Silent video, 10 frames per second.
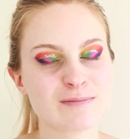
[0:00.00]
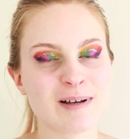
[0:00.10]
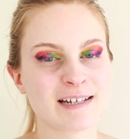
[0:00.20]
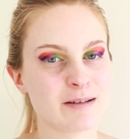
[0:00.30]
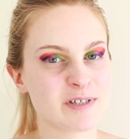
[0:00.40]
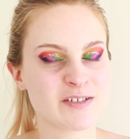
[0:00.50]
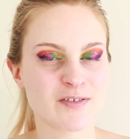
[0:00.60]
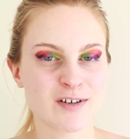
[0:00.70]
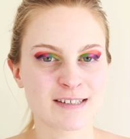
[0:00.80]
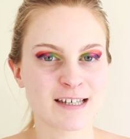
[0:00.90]
My name is
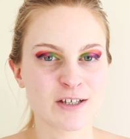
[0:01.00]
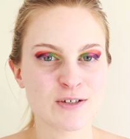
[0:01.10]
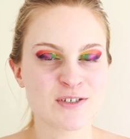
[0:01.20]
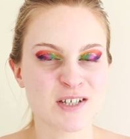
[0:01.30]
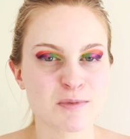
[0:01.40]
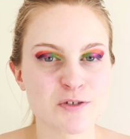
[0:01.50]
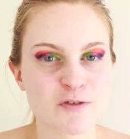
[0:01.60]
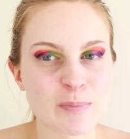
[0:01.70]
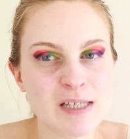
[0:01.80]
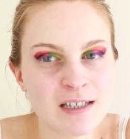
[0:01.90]
Yvonne. Thank you so much
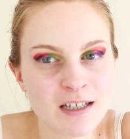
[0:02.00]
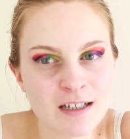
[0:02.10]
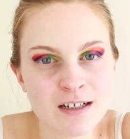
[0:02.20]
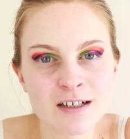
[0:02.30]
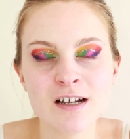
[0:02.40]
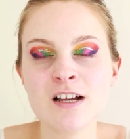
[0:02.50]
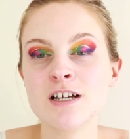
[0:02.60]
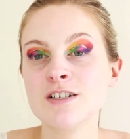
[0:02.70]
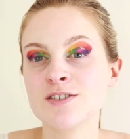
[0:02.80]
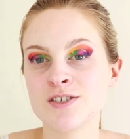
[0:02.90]
for being here.
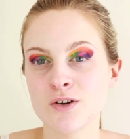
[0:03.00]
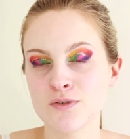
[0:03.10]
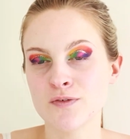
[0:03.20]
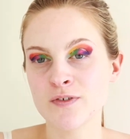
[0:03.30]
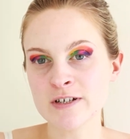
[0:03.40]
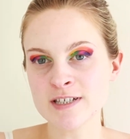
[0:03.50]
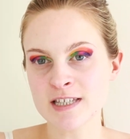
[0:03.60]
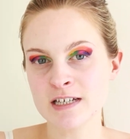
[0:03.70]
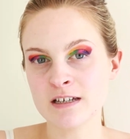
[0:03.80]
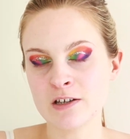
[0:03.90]
So the first
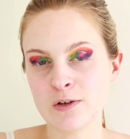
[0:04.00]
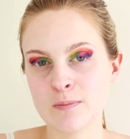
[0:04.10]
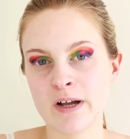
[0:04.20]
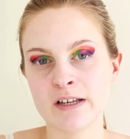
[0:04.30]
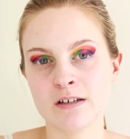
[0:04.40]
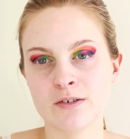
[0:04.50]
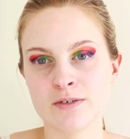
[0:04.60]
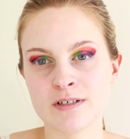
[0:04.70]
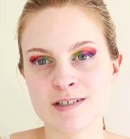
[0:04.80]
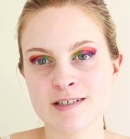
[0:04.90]
thing you might
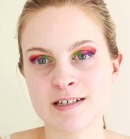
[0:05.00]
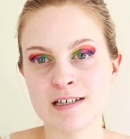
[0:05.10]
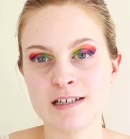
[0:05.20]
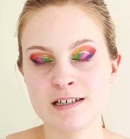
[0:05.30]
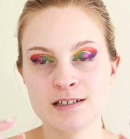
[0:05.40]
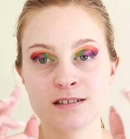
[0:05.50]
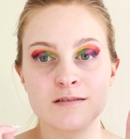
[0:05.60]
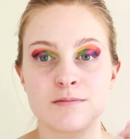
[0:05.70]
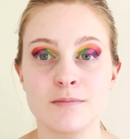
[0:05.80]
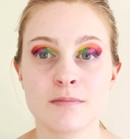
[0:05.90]
notice is
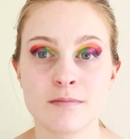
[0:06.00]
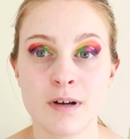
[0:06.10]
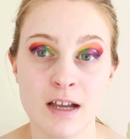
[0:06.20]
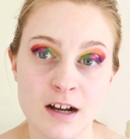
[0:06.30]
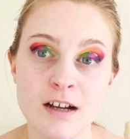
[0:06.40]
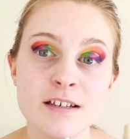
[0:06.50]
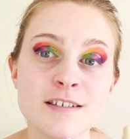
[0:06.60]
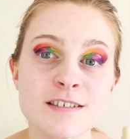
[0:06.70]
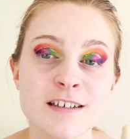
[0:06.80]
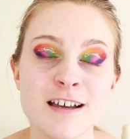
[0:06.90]
my
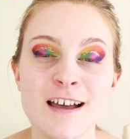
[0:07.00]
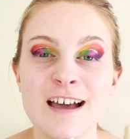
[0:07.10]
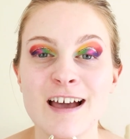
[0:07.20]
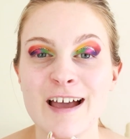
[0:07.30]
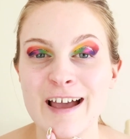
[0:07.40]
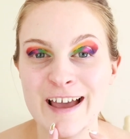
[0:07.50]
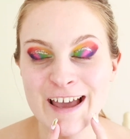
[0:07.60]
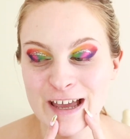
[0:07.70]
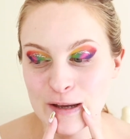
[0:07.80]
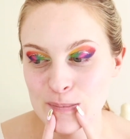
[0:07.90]
eyes.
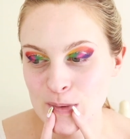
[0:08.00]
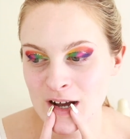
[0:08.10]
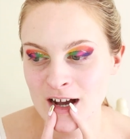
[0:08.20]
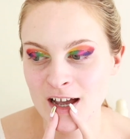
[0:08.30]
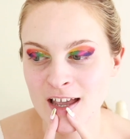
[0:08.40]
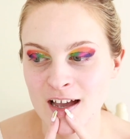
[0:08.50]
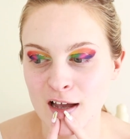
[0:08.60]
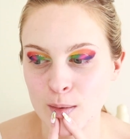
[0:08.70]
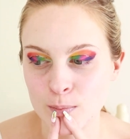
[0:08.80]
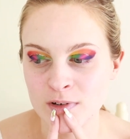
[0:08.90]
I
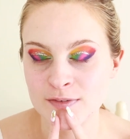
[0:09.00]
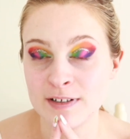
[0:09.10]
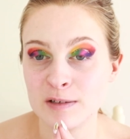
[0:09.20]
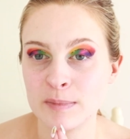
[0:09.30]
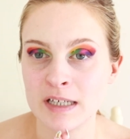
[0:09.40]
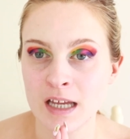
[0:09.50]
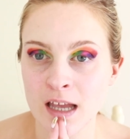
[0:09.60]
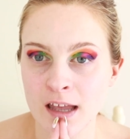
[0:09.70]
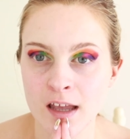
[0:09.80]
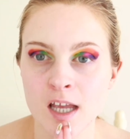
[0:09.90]
am filming
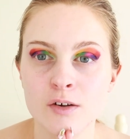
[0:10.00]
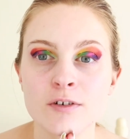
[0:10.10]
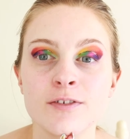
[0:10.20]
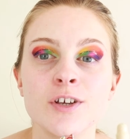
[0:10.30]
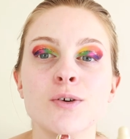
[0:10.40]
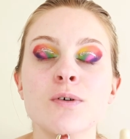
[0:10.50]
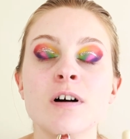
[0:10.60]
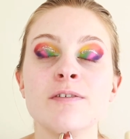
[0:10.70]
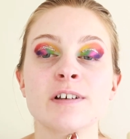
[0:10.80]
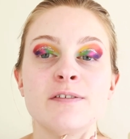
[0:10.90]
a review
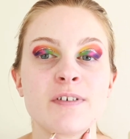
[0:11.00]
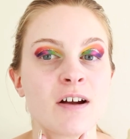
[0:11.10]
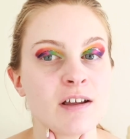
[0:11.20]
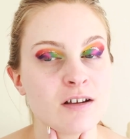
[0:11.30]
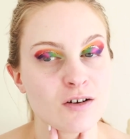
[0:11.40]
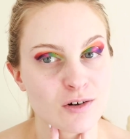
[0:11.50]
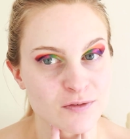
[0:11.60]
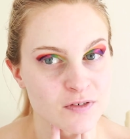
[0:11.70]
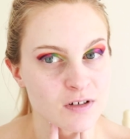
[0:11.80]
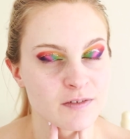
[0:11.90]
of a very
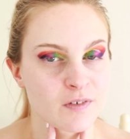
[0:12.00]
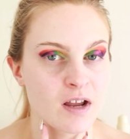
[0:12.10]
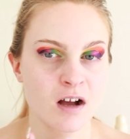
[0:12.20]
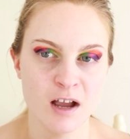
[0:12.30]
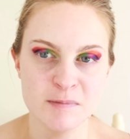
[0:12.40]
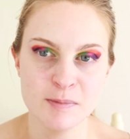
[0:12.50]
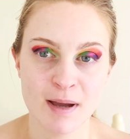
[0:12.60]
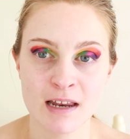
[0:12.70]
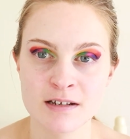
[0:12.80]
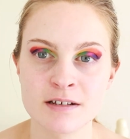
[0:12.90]
colourful and very hyped
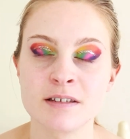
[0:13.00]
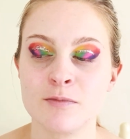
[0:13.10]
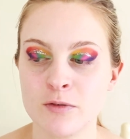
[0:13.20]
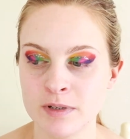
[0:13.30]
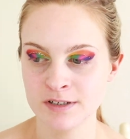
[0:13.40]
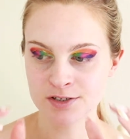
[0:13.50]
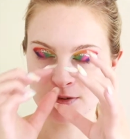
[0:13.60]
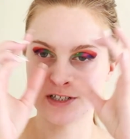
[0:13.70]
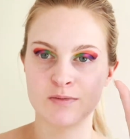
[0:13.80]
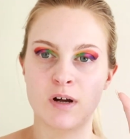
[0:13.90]
palette at the moment, so
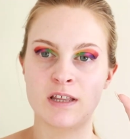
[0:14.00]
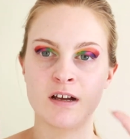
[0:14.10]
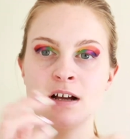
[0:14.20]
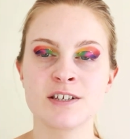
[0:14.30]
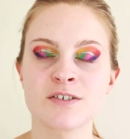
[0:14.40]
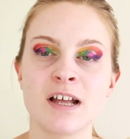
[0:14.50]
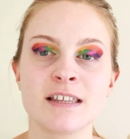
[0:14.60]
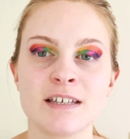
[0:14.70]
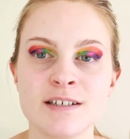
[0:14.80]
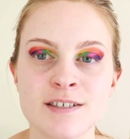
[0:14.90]
that's why the eyes are
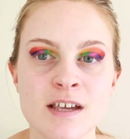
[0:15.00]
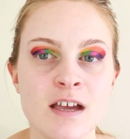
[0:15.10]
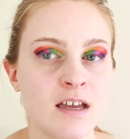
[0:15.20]
like this.